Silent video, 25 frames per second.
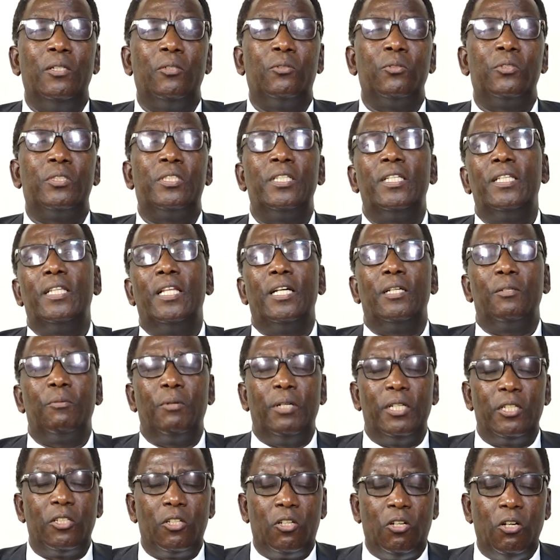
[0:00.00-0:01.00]
to see that
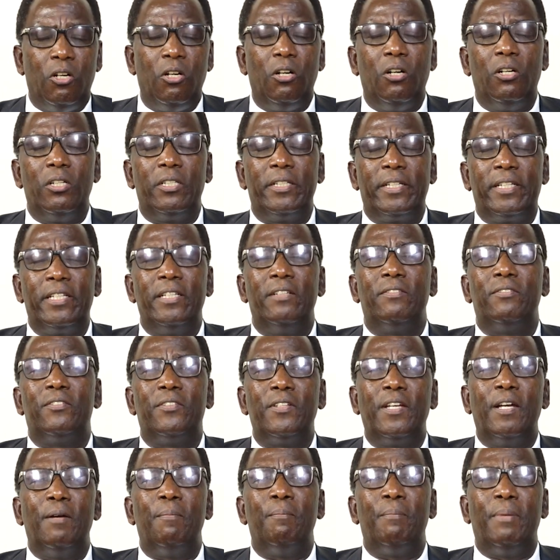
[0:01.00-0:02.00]
when God
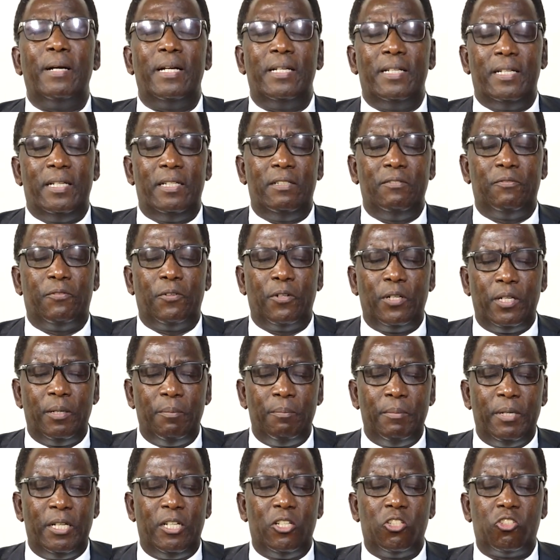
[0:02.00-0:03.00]
gives you a burden for
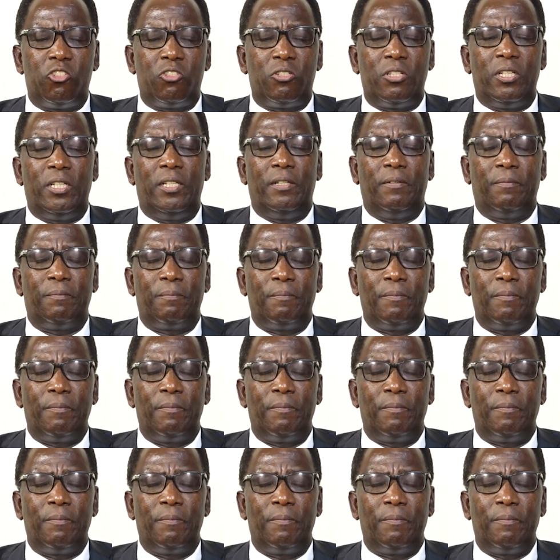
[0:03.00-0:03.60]
a ministry,